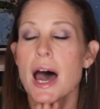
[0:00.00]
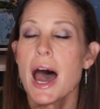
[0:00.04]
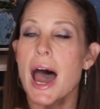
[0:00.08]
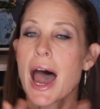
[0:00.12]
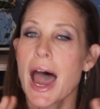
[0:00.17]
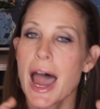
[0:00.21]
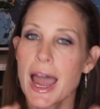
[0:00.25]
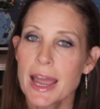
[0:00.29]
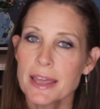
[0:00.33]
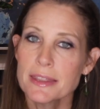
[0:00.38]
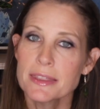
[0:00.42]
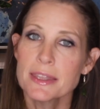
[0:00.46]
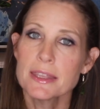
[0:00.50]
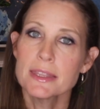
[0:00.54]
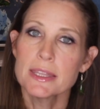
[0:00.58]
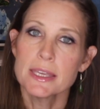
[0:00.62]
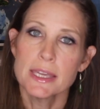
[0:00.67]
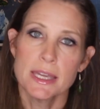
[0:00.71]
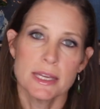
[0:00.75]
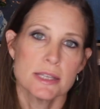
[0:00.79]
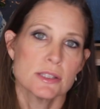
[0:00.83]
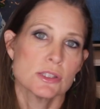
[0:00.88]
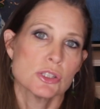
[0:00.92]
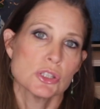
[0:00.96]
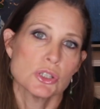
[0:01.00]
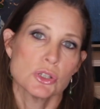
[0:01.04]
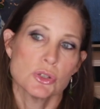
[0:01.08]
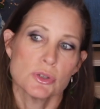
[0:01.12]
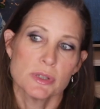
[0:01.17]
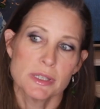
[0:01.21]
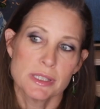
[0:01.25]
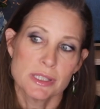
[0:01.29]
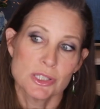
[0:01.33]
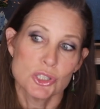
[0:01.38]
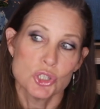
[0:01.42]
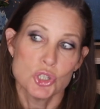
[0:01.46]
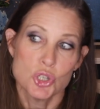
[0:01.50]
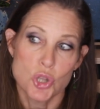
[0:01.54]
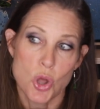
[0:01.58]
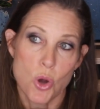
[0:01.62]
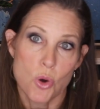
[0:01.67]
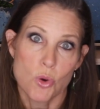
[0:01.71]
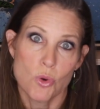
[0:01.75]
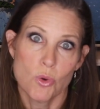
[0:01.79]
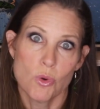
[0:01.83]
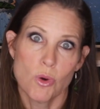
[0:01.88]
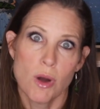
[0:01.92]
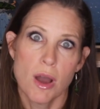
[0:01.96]
I think the answer is
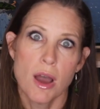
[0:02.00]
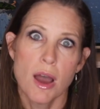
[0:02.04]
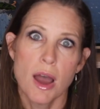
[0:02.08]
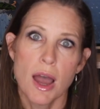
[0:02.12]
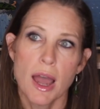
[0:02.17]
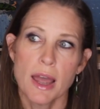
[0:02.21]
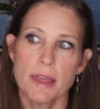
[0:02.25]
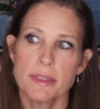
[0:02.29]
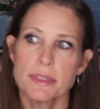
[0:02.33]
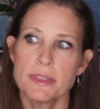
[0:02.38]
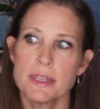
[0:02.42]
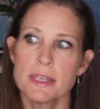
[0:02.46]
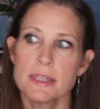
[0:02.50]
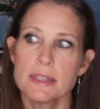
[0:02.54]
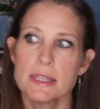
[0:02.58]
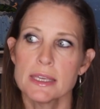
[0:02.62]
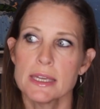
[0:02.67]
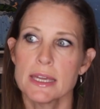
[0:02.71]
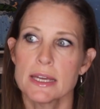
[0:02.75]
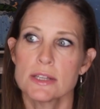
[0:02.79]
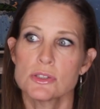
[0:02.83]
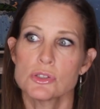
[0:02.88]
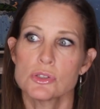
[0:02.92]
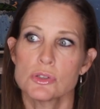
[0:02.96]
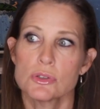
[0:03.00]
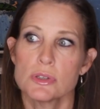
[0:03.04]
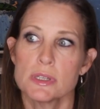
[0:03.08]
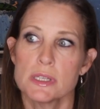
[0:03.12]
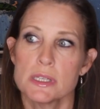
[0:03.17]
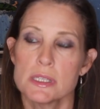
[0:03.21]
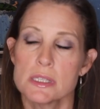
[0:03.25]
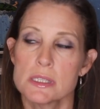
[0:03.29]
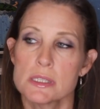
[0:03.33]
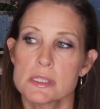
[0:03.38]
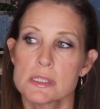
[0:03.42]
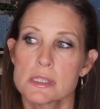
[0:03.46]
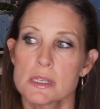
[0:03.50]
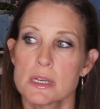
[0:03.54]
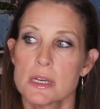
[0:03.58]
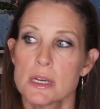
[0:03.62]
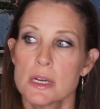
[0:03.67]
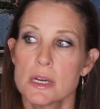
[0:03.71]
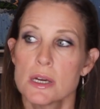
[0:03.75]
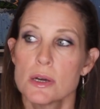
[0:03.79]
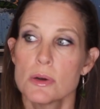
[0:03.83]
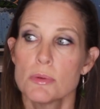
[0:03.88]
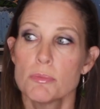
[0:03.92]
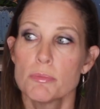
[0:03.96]
no. I think the answer is
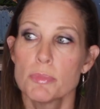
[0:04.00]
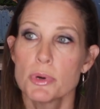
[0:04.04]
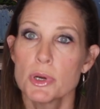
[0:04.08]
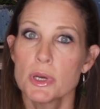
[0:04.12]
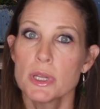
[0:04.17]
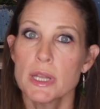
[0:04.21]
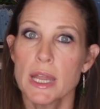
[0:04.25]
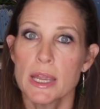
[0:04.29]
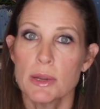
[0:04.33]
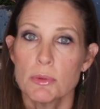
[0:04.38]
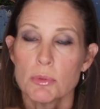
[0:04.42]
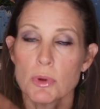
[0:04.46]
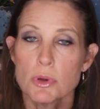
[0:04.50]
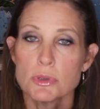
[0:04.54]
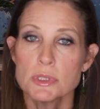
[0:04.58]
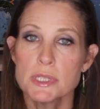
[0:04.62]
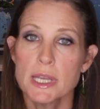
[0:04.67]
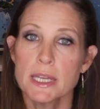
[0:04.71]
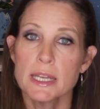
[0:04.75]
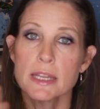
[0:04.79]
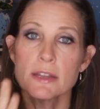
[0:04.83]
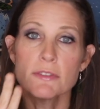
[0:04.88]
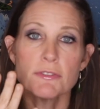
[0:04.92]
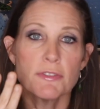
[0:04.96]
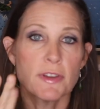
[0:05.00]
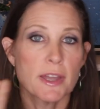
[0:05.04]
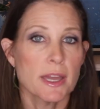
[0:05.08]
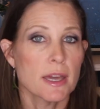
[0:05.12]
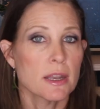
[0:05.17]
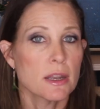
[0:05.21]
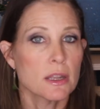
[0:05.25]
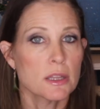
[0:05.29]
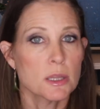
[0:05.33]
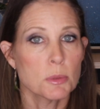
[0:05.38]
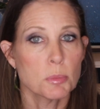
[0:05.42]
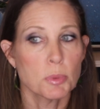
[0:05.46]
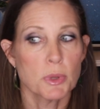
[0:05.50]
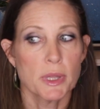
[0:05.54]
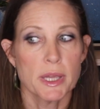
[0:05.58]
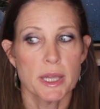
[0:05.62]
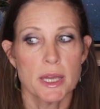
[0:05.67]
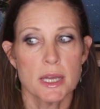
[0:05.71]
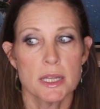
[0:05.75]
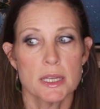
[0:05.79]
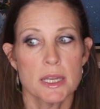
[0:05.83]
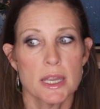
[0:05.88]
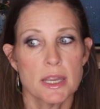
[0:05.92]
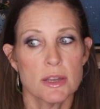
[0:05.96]
put a rotating fan on the
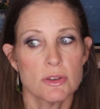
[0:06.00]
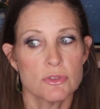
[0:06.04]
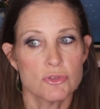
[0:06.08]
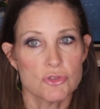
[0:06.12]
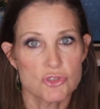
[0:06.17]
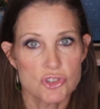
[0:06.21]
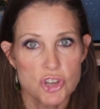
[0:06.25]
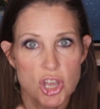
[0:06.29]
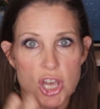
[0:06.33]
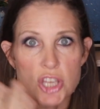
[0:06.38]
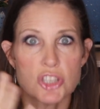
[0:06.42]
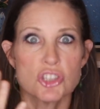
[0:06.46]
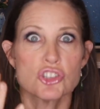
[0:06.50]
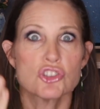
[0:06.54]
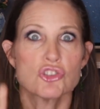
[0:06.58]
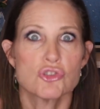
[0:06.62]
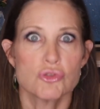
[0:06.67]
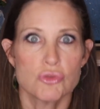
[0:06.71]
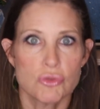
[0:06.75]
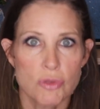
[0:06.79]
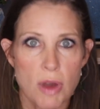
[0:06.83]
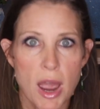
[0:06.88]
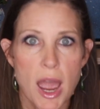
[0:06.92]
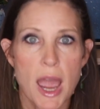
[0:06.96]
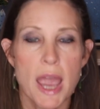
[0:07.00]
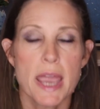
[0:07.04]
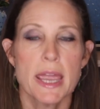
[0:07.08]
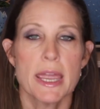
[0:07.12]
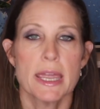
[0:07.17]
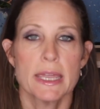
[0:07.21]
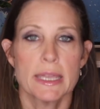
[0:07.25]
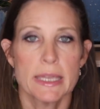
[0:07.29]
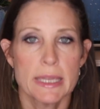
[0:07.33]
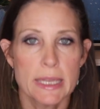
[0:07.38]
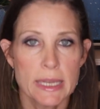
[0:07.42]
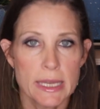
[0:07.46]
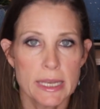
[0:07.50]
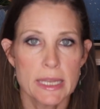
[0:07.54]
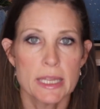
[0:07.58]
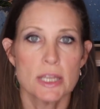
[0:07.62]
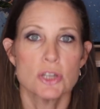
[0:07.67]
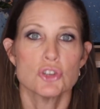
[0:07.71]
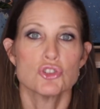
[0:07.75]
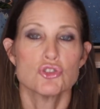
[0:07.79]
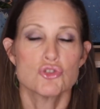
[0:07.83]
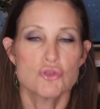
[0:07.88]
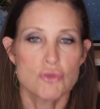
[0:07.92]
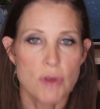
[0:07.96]
plant and just try and get
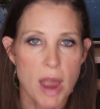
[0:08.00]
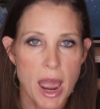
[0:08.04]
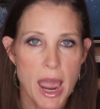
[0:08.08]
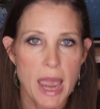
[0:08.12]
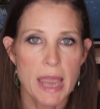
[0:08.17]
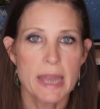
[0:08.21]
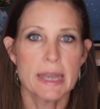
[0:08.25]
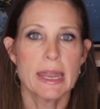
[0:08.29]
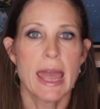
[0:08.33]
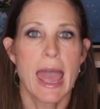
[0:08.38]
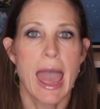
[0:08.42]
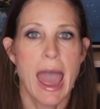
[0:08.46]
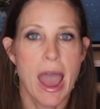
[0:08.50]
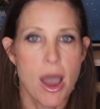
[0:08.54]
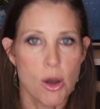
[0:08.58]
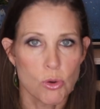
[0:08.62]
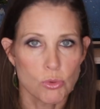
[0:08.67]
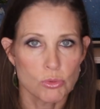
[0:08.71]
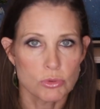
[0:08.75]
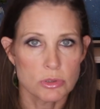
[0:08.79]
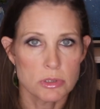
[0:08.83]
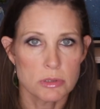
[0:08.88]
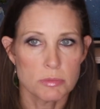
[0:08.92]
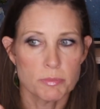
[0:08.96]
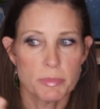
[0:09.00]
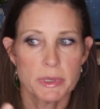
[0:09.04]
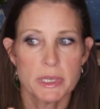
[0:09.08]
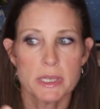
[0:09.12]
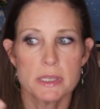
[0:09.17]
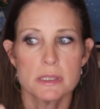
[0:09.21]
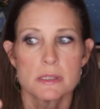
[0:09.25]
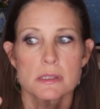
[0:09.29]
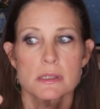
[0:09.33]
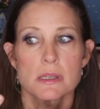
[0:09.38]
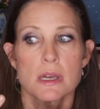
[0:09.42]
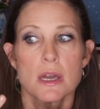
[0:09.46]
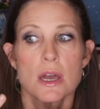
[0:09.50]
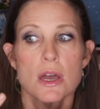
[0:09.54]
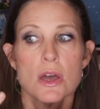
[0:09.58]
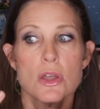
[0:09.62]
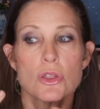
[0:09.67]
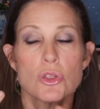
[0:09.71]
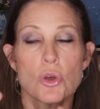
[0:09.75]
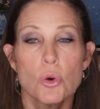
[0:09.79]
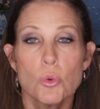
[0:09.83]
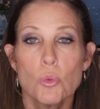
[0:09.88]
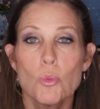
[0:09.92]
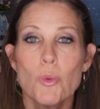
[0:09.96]
it dried out, because
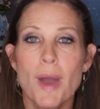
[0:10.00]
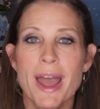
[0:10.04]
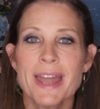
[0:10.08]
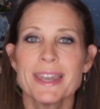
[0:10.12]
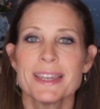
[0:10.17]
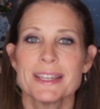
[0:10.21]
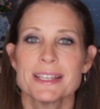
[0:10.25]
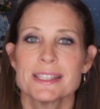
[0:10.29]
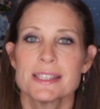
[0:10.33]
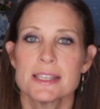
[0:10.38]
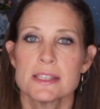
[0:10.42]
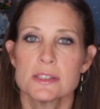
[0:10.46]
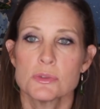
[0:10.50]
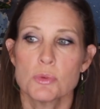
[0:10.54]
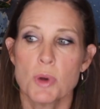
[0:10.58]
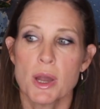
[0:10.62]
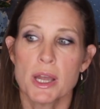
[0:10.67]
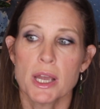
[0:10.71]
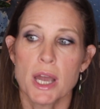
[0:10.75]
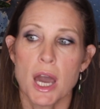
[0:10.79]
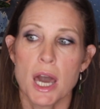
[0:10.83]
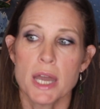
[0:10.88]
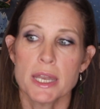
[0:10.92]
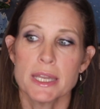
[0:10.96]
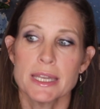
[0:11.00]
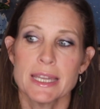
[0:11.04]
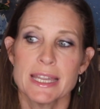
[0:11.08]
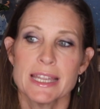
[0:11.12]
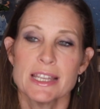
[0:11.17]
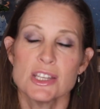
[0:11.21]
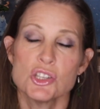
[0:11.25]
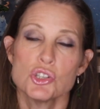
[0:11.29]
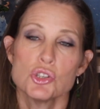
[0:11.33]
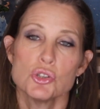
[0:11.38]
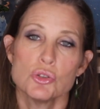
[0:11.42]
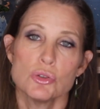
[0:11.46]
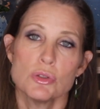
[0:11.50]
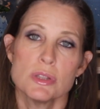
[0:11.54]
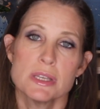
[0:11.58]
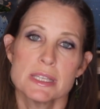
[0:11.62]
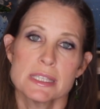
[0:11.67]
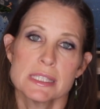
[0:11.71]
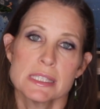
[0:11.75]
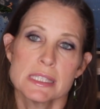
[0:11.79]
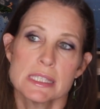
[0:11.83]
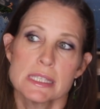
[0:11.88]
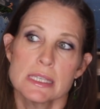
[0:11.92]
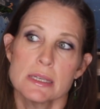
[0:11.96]
the wetness is what got it into
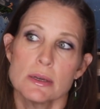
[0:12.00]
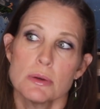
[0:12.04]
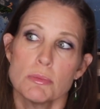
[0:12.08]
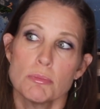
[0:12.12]
this